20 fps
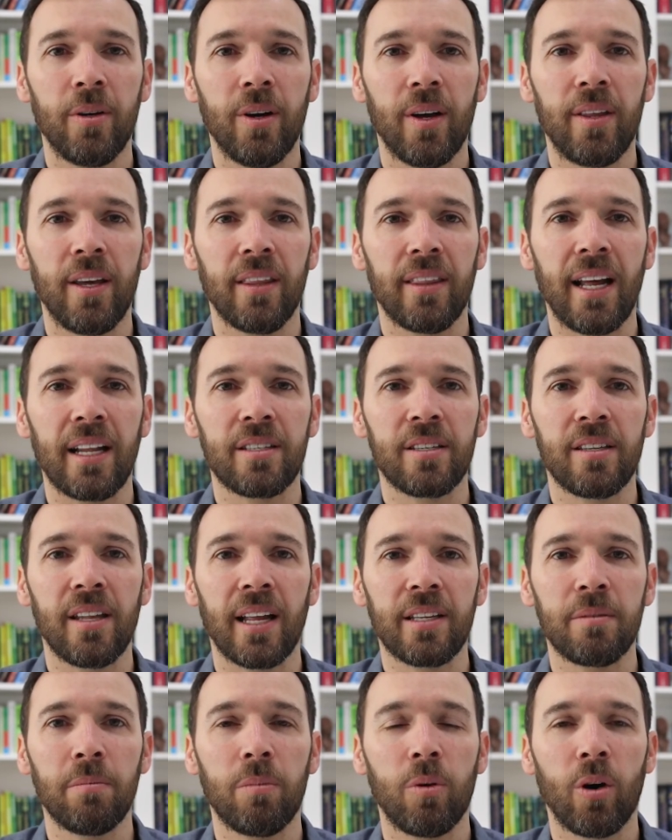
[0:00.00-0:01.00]
I think
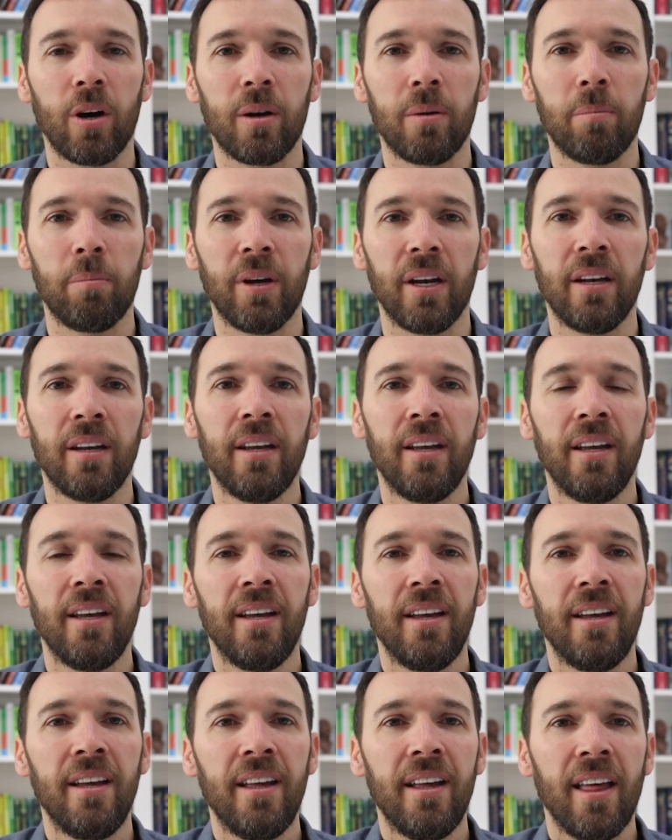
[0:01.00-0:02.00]
that's important. But
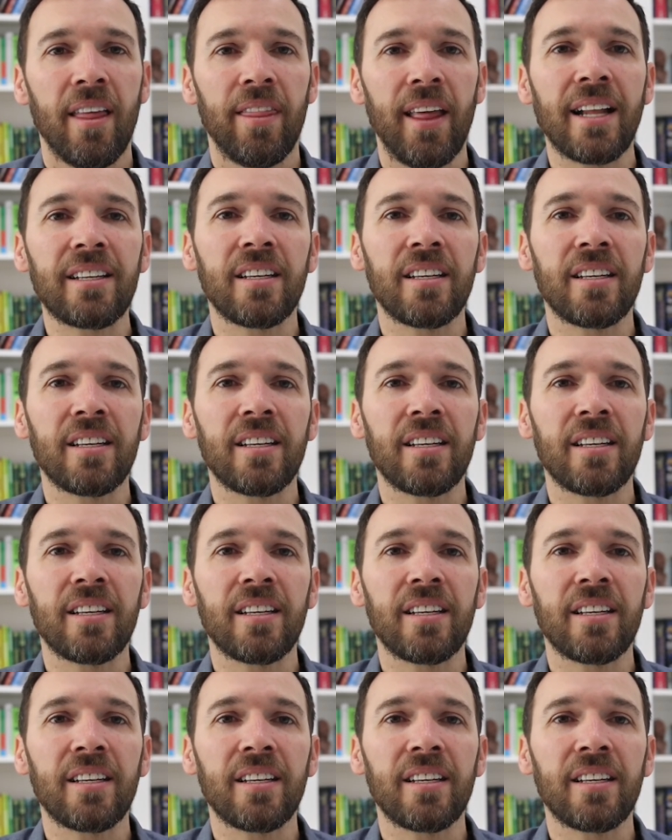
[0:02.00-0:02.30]
that's